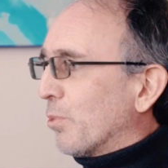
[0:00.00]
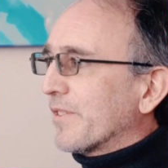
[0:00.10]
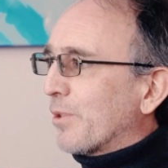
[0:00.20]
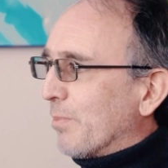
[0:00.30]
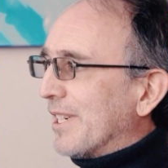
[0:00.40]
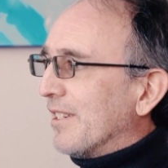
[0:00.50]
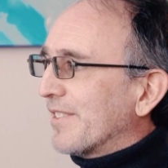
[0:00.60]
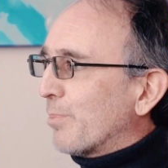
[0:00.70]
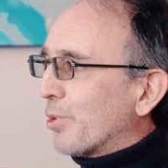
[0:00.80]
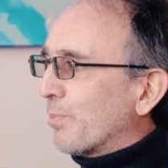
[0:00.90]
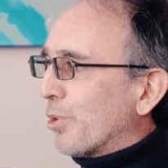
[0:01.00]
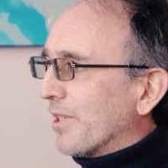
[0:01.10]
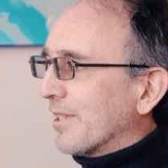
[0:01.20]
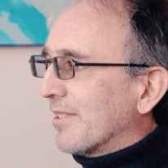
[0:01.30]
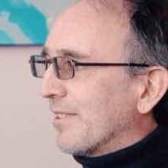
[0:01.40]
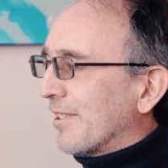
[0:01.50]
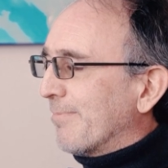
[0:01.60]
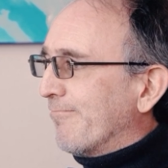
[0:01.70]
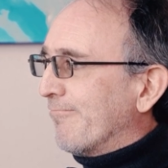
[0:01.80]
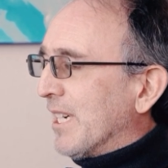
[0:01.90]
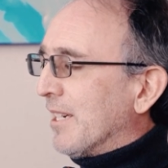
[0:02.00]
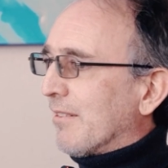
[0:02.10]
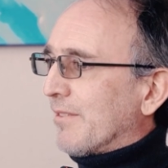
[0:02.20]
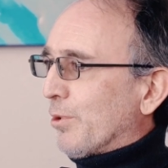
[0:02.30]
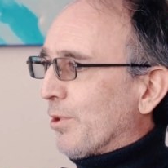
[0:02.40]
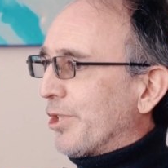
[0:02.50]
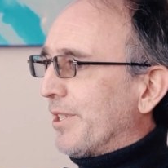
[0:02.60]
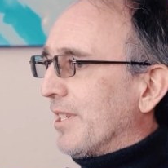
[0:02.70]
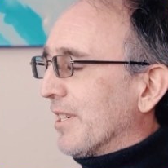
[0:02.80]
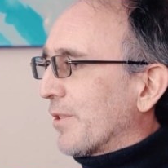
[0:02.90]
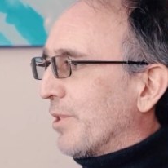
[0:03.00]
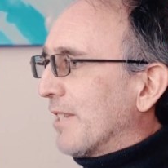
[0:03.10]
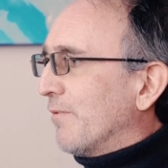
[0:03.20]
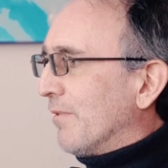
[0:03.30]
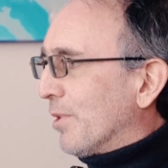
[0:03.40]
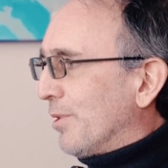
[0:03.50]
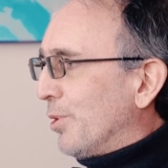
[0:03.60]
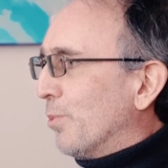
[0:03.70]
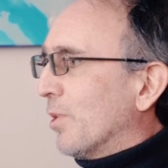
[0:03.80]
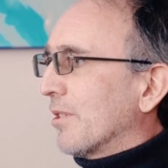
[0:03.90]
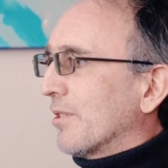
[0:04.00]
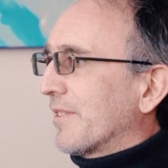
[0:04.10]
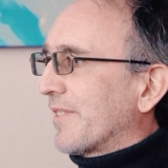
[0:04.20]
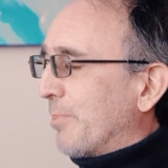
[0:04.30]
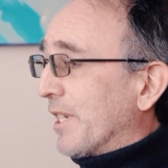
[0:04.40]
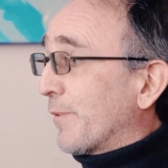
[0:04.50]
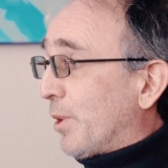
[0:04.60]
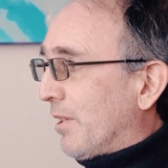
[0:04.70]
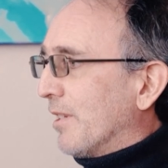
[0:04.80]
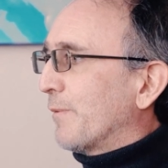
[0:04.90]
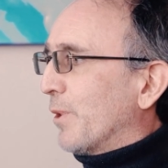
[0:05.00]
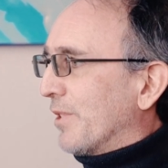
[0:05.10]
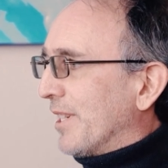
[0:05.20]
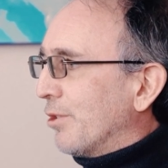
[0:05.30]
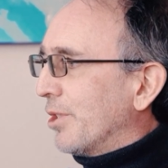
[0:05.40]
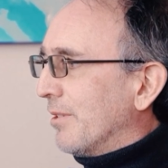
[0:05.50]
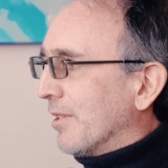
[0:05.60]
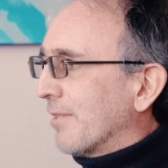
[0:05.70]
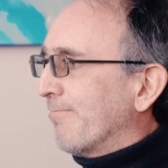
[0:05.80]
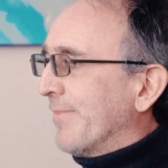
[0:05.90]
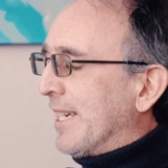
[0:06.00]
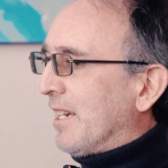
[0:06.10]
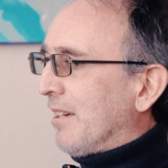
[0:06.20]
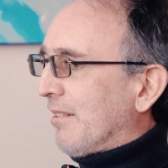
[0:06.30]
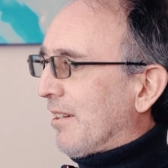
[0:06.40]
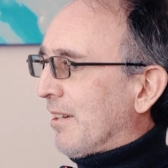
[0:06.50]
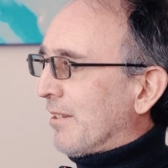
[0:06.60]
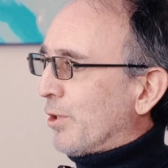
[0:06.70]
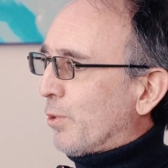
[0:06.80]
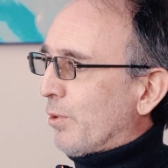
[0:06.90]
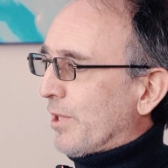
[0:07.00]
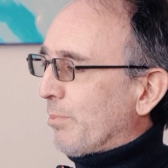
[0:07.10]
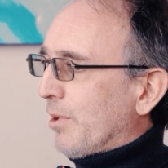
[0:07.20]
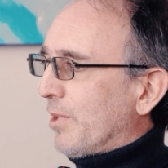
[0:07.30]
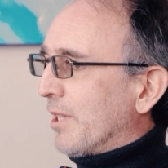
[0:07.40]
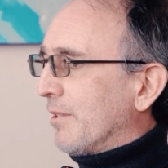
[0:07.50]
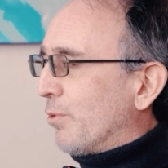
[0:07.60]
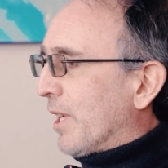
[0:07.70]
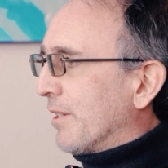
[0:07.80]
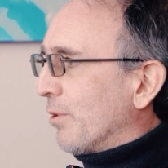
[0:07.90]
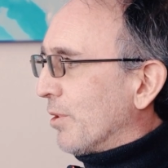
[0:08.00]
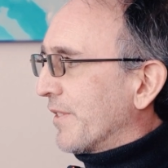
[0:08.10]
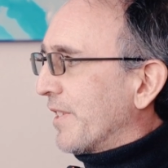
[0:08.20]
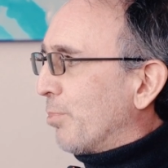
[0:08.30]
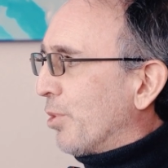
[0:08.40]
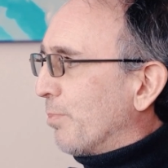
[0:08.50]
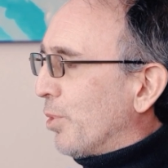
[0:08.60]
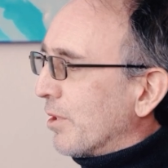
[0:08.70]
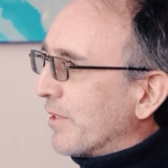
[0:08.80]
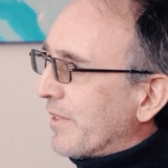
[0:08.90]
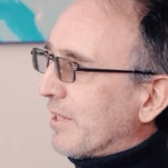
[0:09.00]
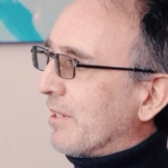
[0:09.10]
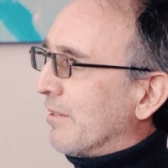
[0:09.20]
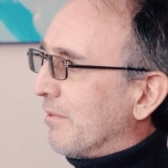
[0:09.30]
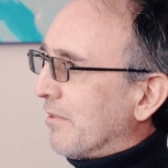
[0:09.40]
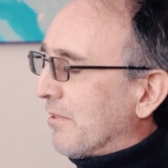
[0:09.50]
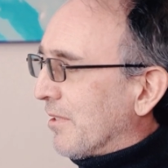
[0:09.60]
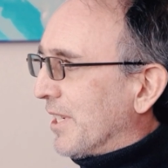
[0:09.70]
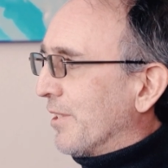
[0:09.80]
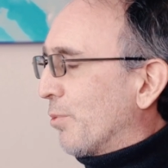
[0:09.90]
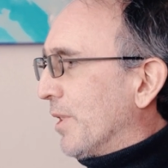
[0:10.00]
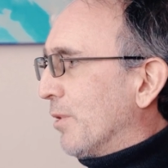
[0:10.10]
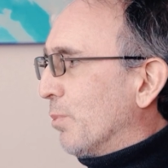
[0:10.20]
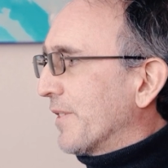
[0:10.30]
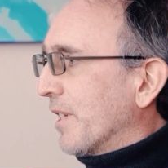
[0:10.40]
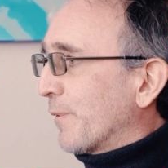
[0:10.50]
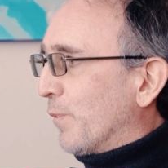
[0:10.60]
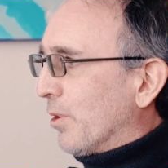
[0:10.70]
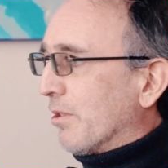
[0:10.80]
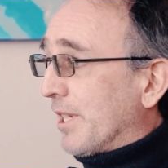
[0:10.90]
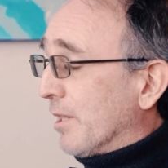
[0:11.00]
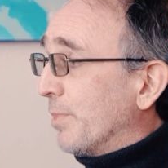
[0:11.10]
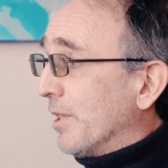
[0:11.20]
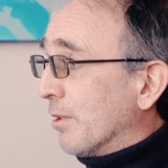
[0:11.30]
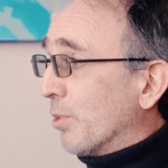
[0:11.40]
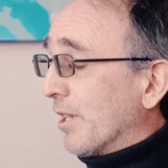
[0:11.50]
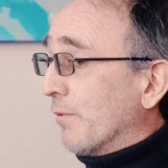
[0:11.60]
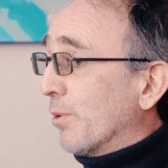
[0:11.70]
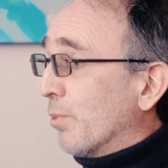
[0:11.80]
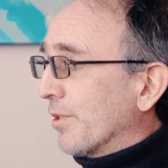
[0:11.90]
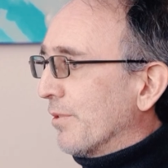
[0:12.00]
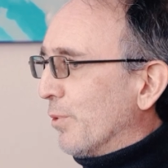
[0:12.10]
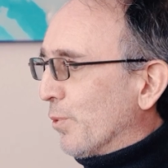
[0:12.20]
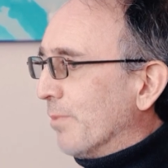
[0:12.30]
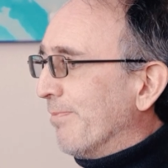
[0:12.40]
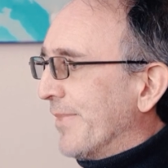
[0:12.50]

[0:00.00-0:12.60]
was a completely separate product. Yeah. The old GTS on NetWeaver, the new one on SAP S4HANA Foundation. Yeah. And you could implement it, run it on a separate box, and then or integrate it with S4 or ERP or whatever you wanted to do.